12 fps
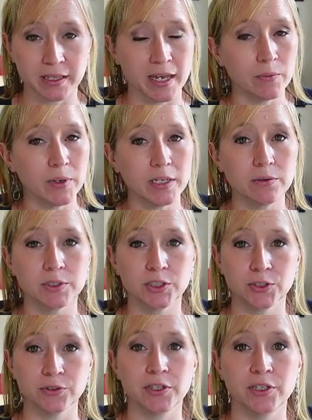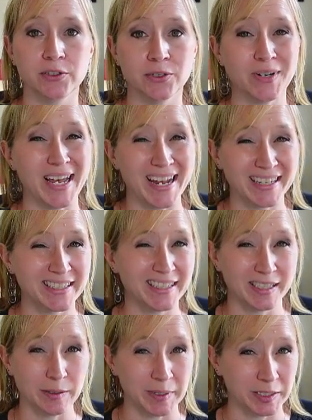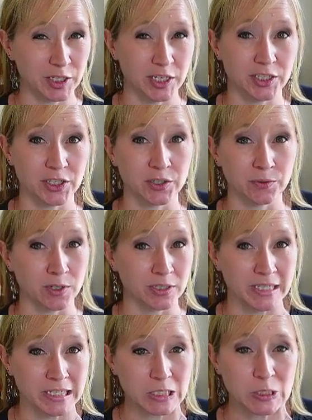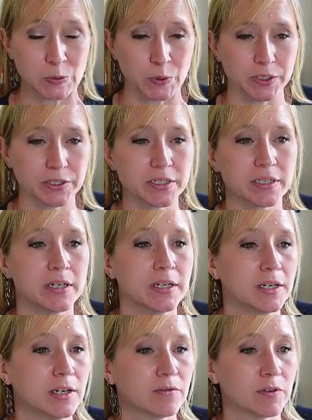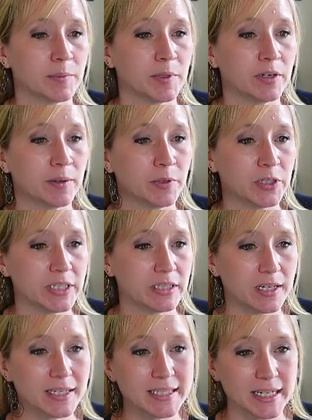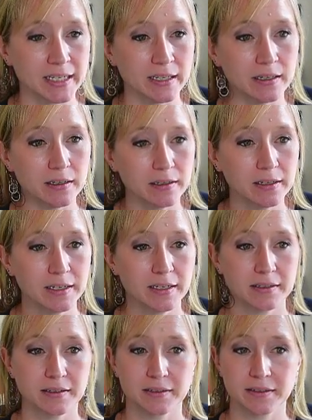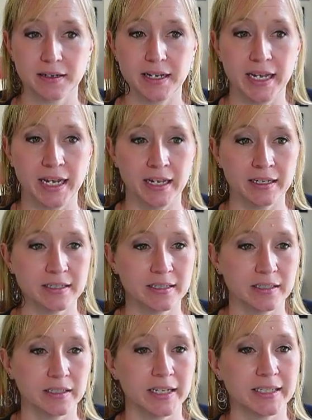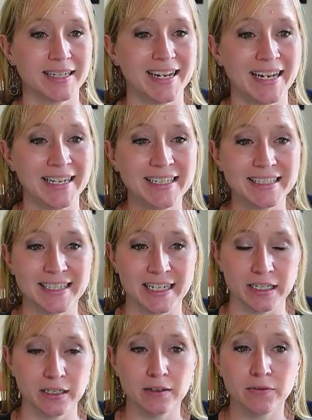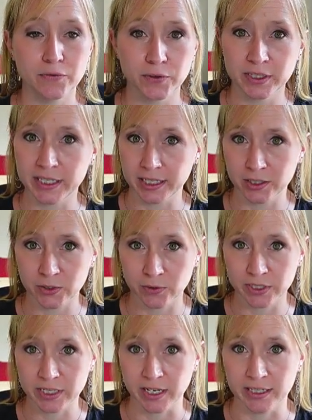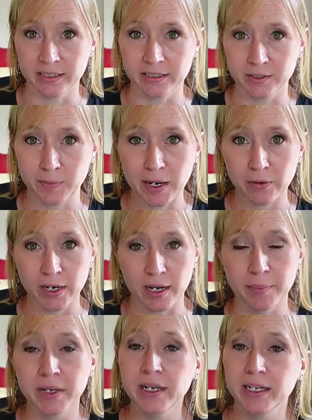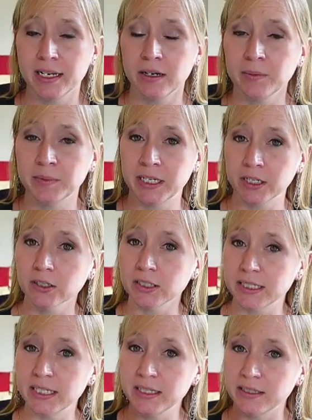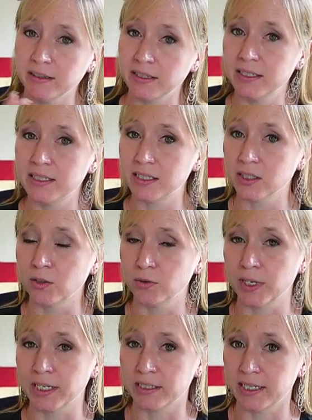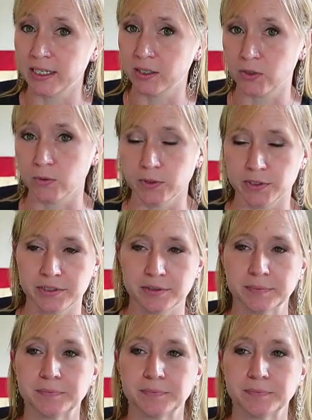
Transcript: That way you ensure that you don't accidentally make changes to the wrong data source. From here, I'm going to select data and select edit data for the data source tied to this Power App. Now I'm guaranteed that this is the correct data source.